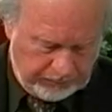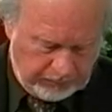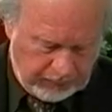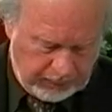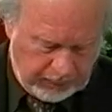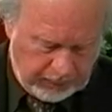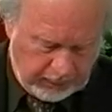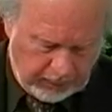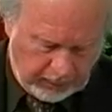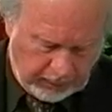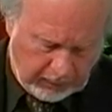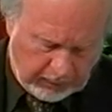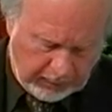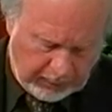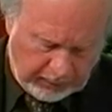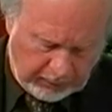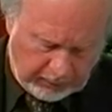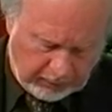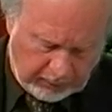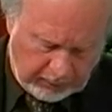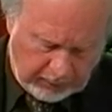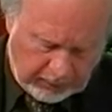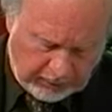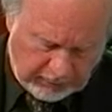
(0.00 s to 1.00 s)
And a little
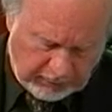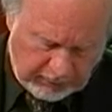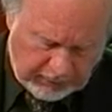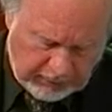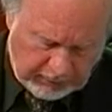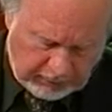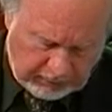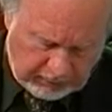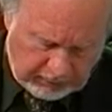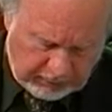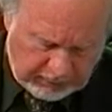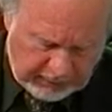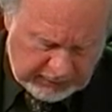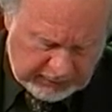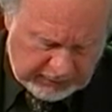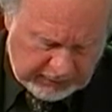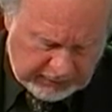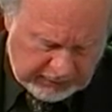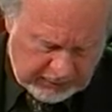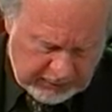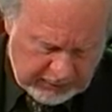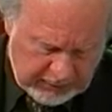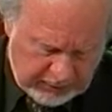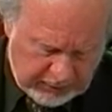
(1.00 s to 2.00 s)
later, another saw him and
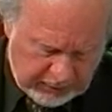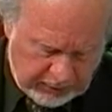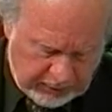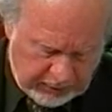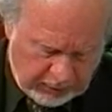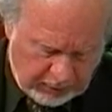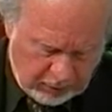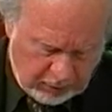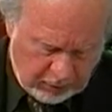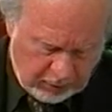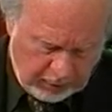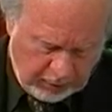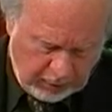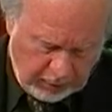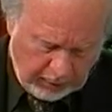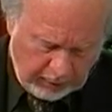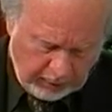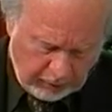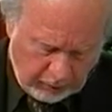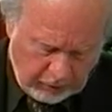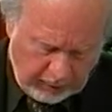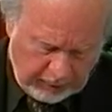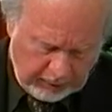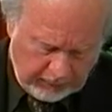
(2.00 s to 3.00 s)
said, You
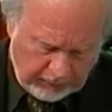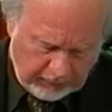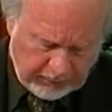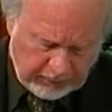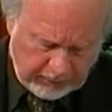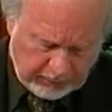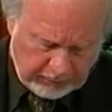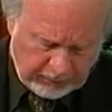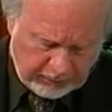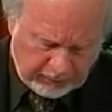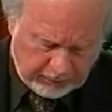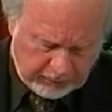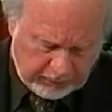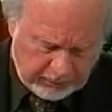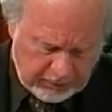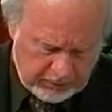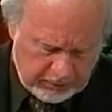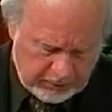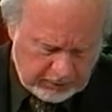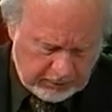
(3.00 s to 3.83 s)
are one of them too.